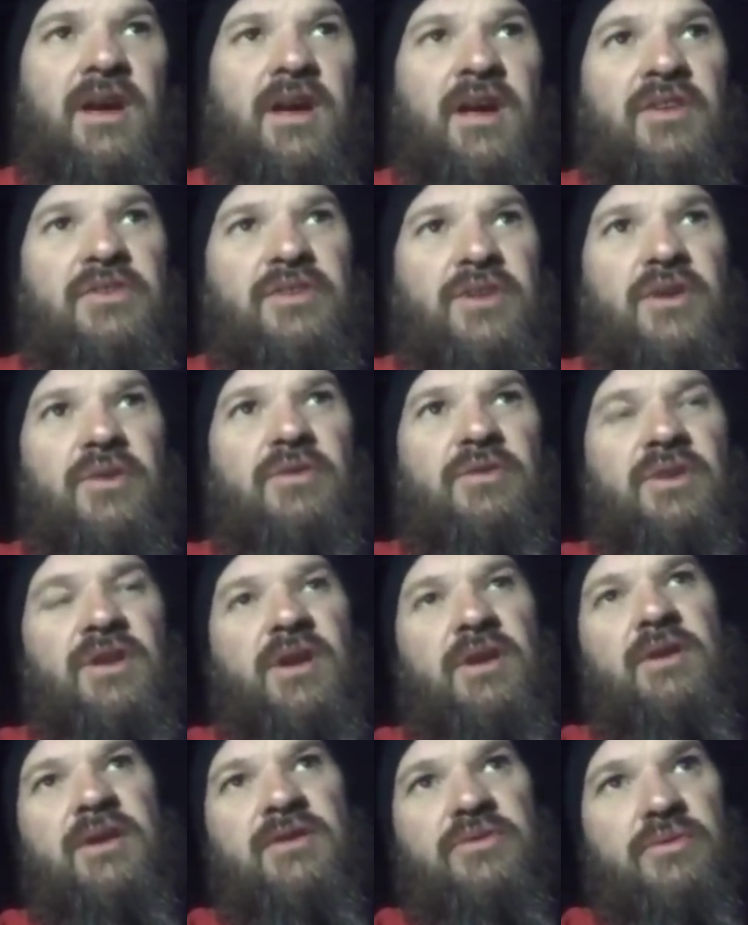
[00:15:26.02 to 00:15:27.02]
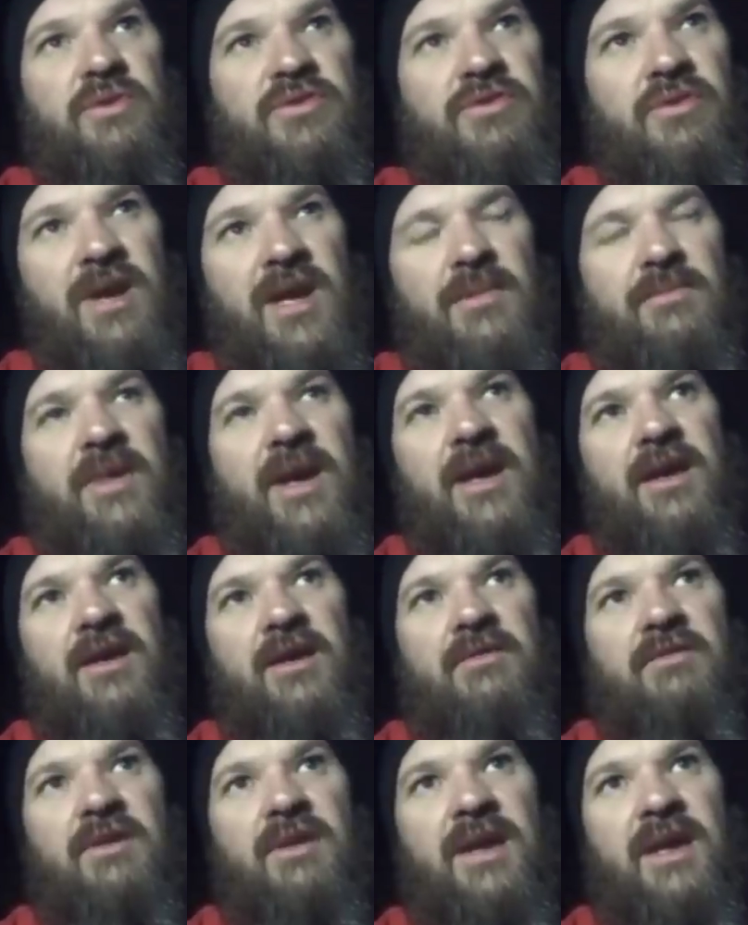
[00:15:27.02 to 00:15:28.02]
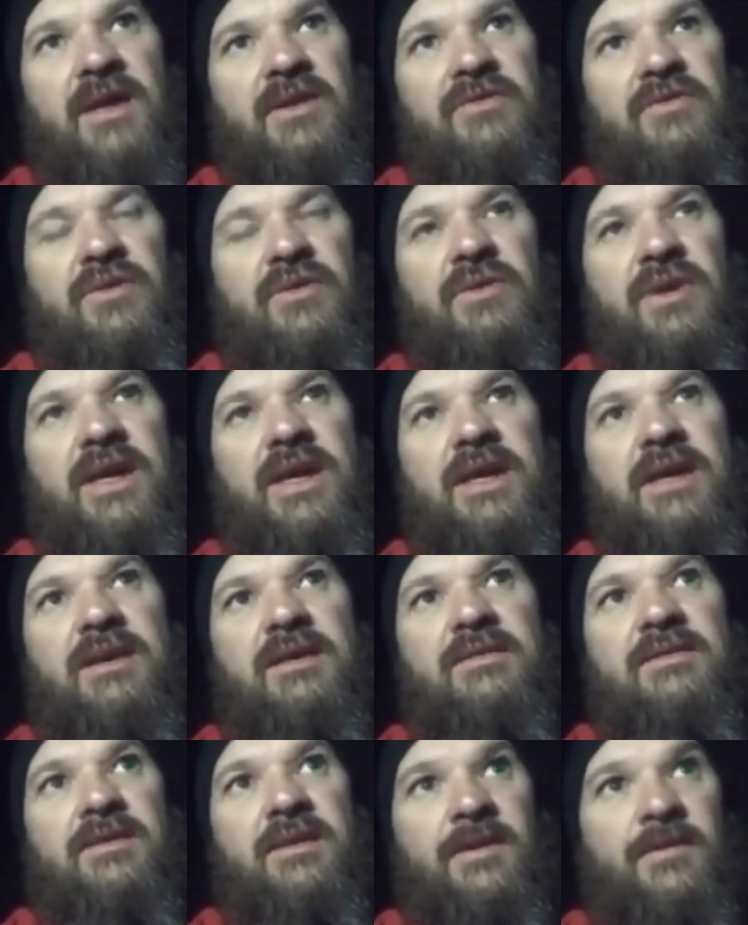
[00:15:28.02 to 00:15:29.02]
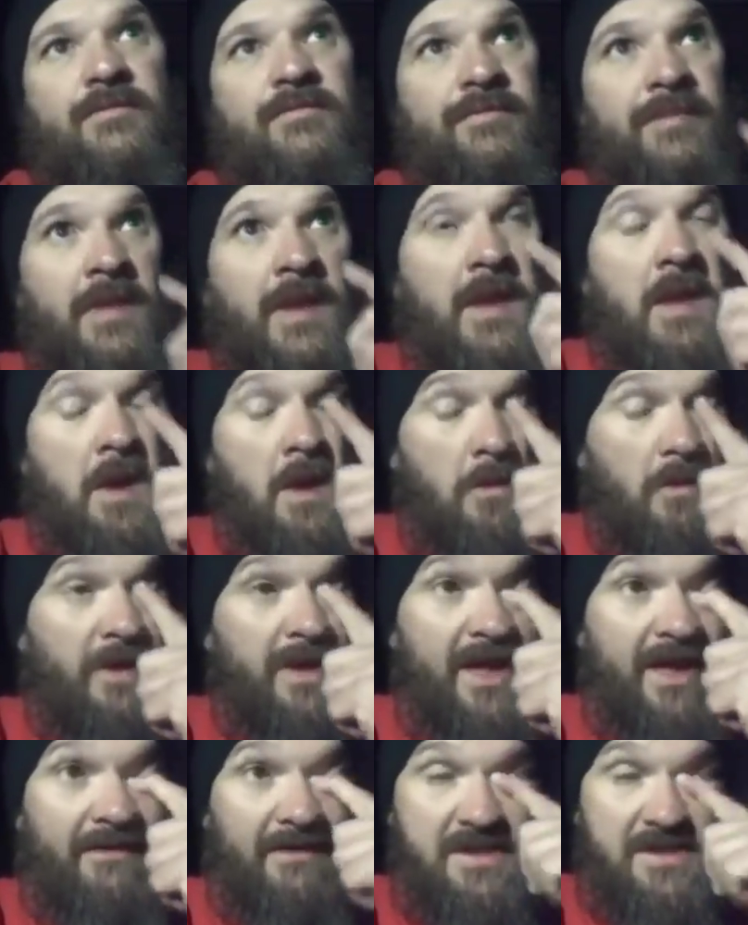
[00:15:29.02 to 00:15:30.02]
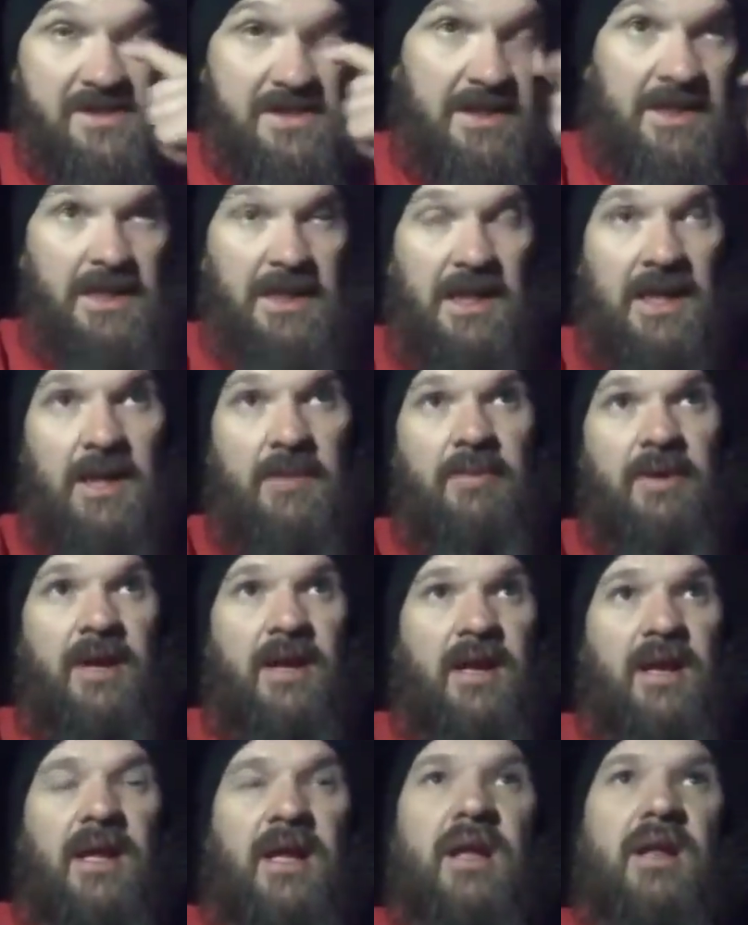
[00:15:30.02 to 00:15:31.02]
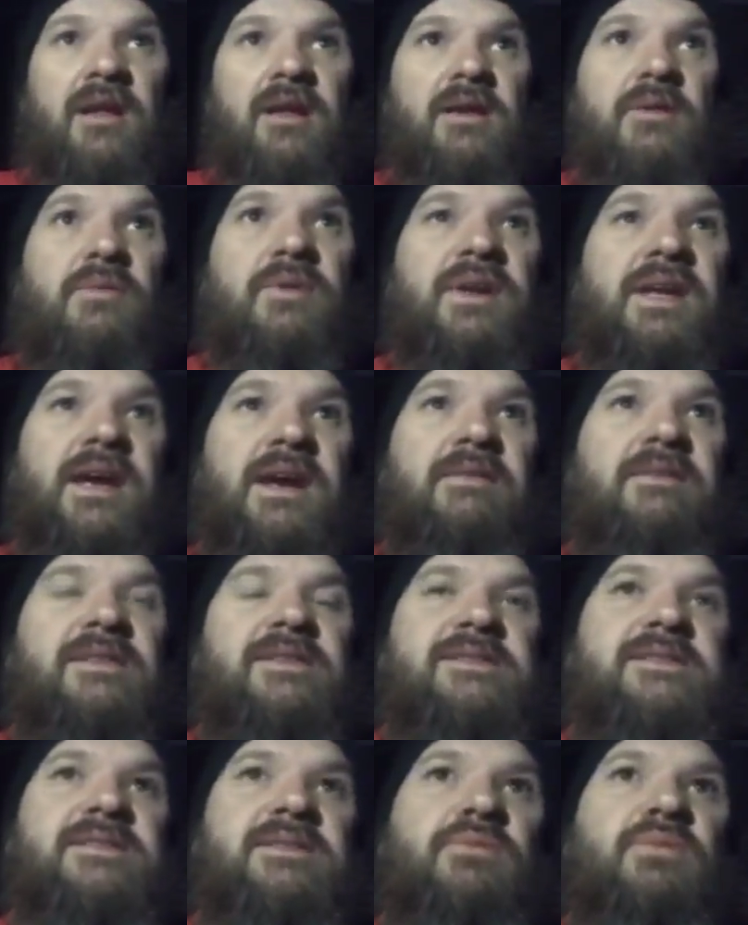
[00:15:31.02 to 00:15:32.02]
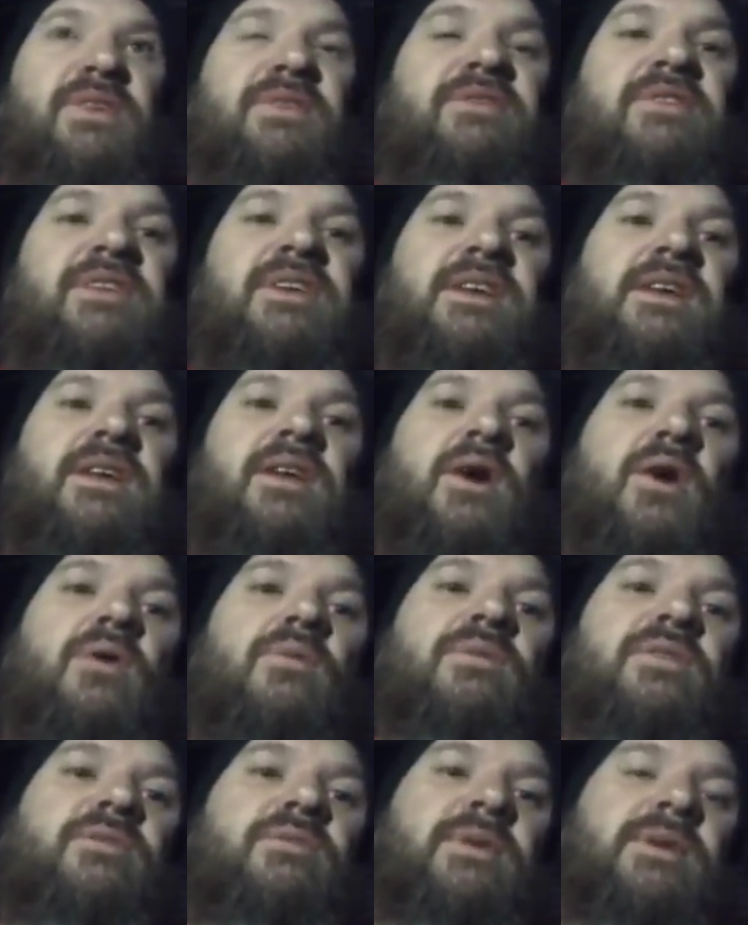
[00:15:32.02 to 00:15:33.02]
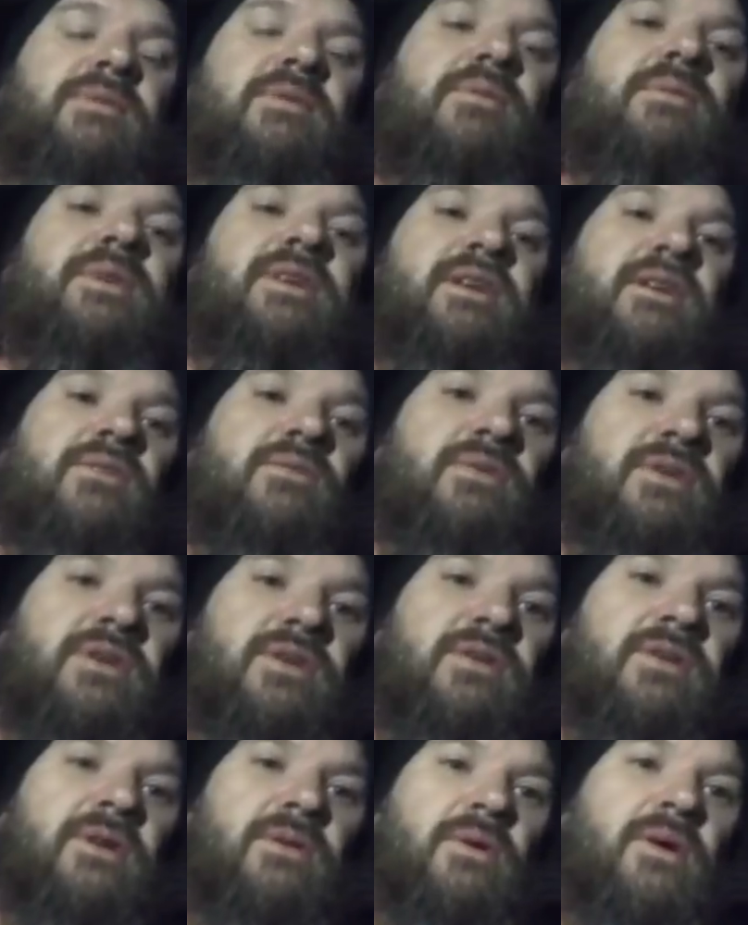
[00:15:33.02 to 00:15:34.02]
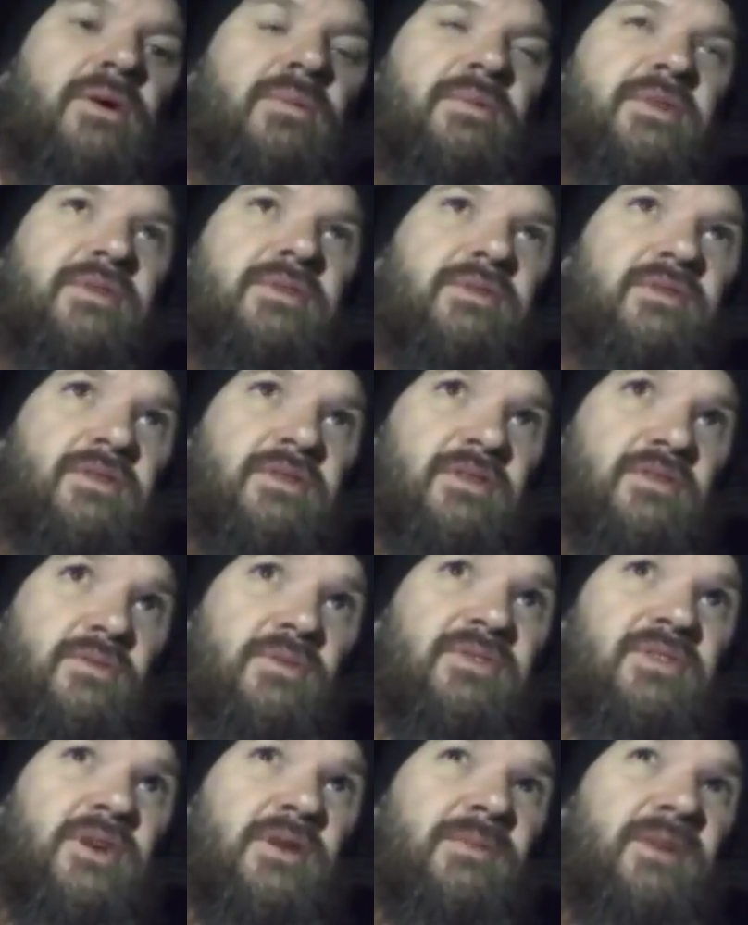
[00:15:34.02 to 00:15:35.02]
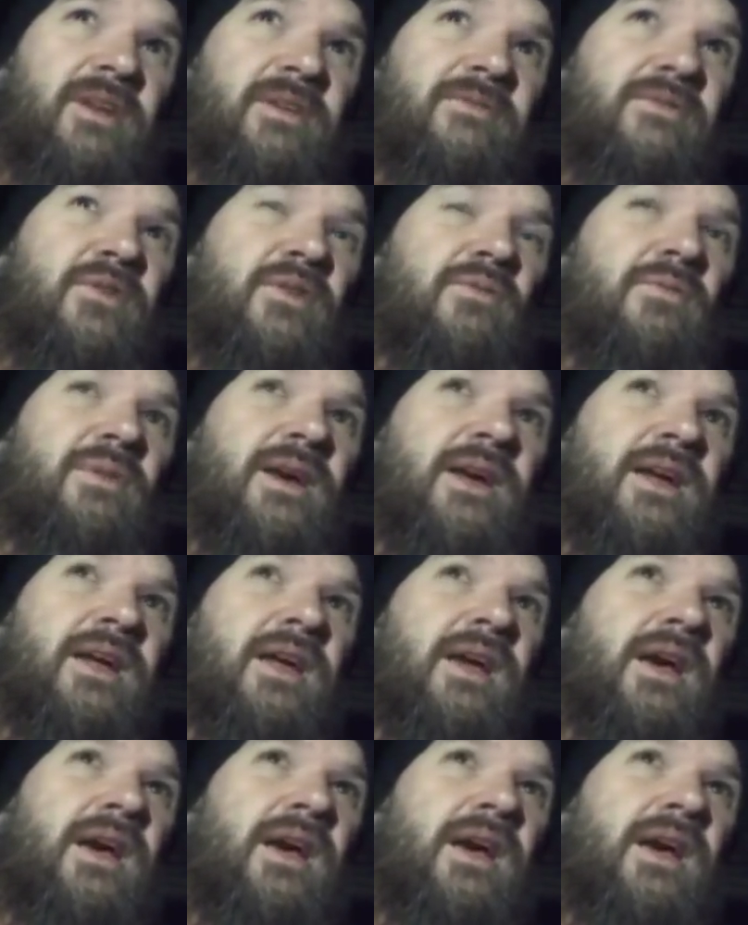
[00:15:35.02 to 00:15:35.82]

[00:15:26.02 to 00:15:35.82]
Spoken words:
So, you know, as we track back over the last few days, we haven't seen any panhandling. We've seen homeless people because we knew they were homeless because we saw them at the food bank,